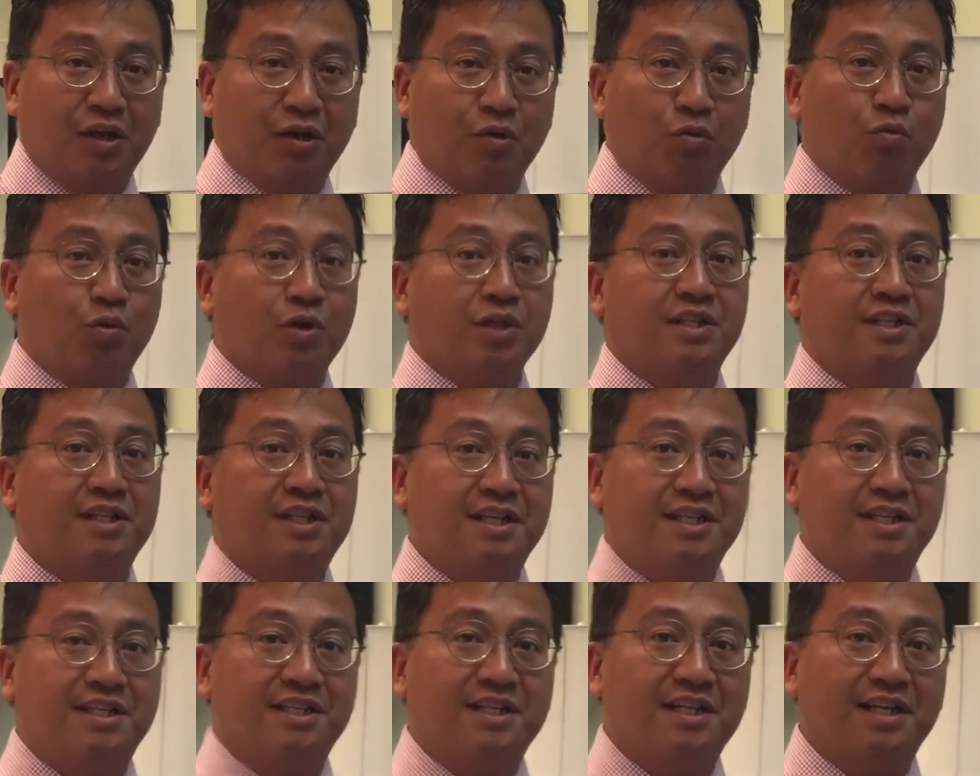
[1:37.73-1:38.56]
what
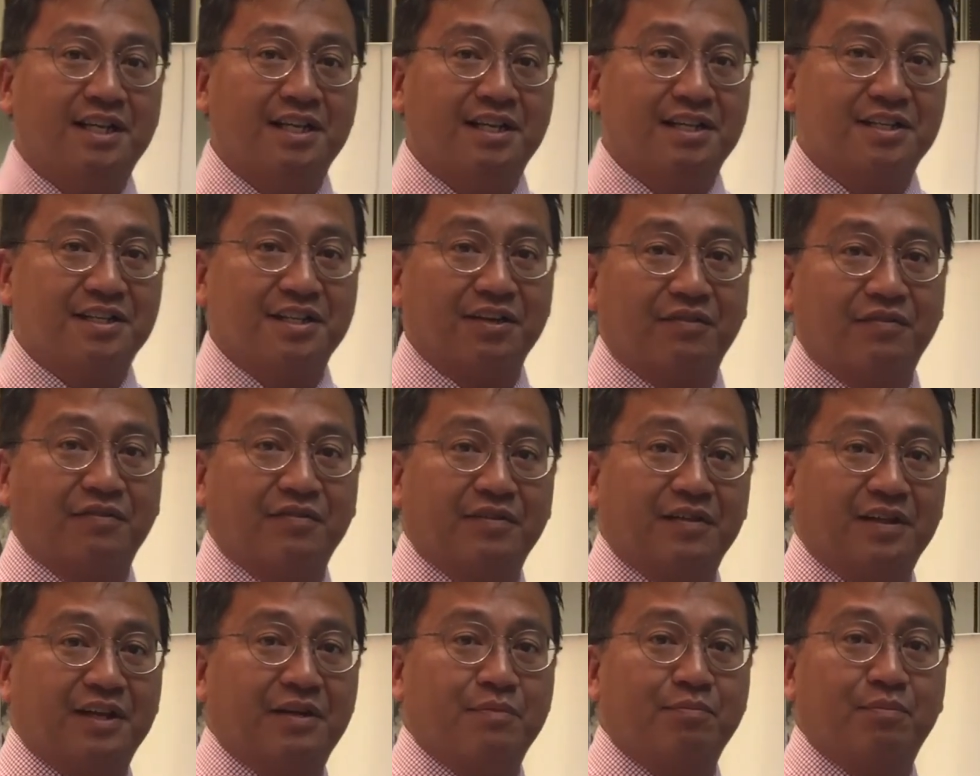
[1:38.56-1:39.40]
cc's
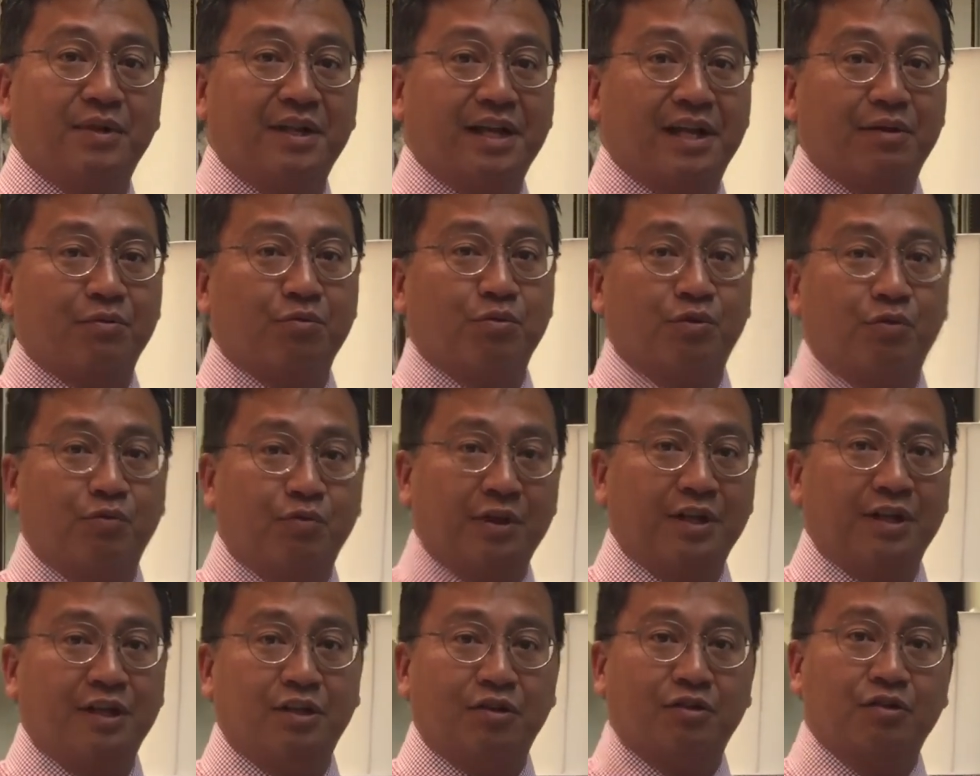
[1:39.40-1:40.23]
of implant
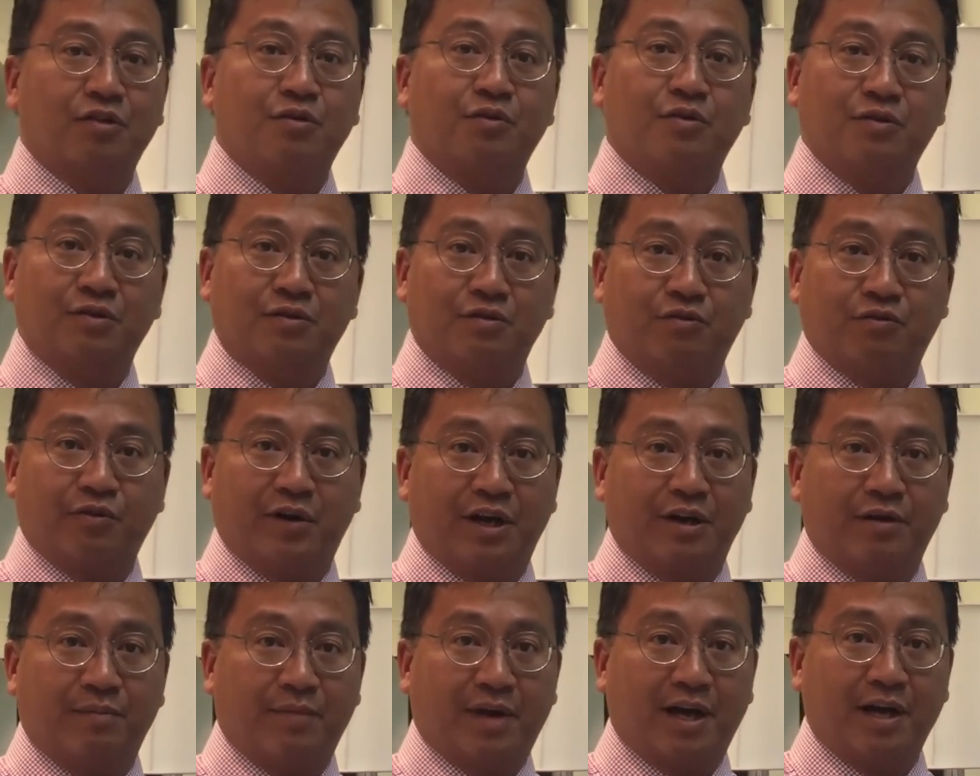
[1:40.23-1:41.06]
will really look
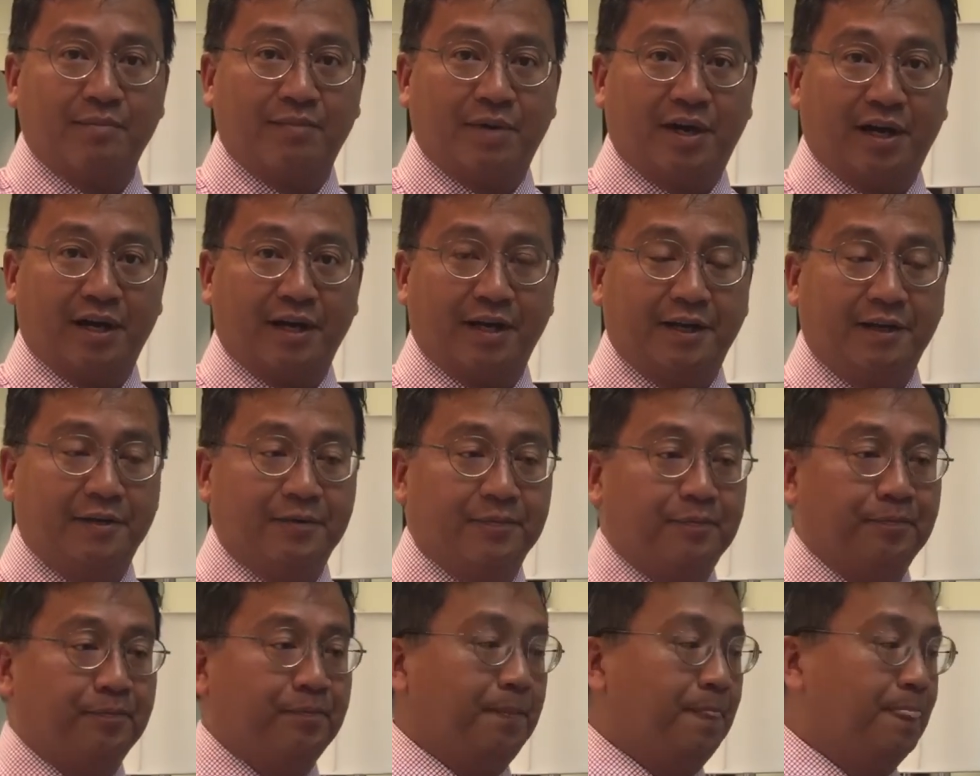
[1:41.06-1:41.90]
great on my
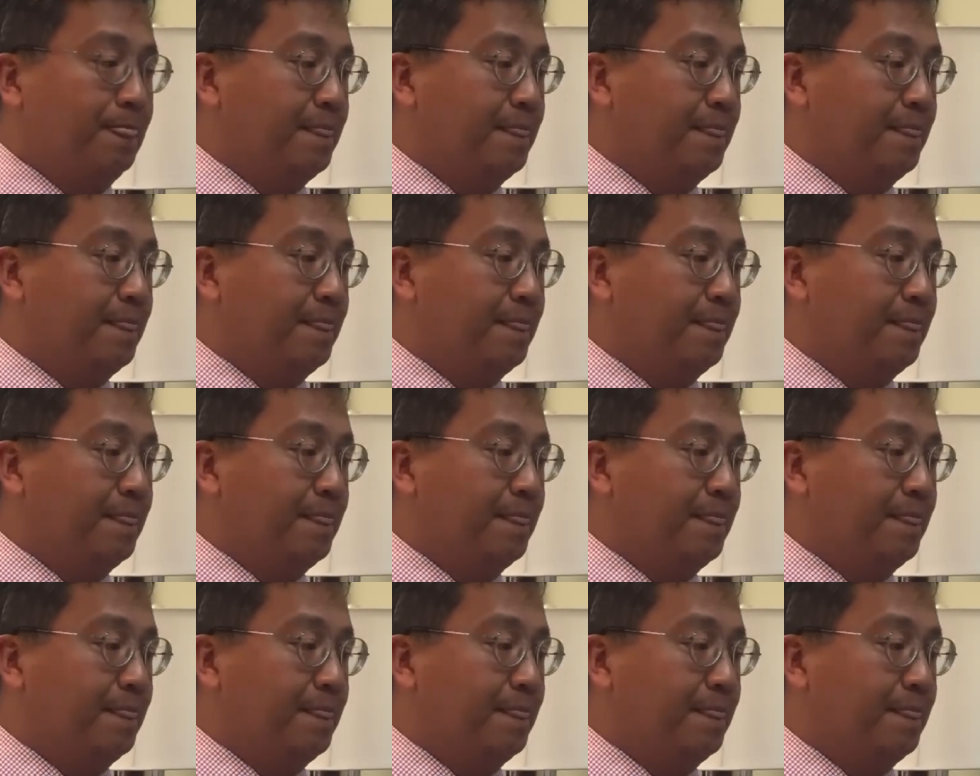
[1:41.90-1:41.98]
body.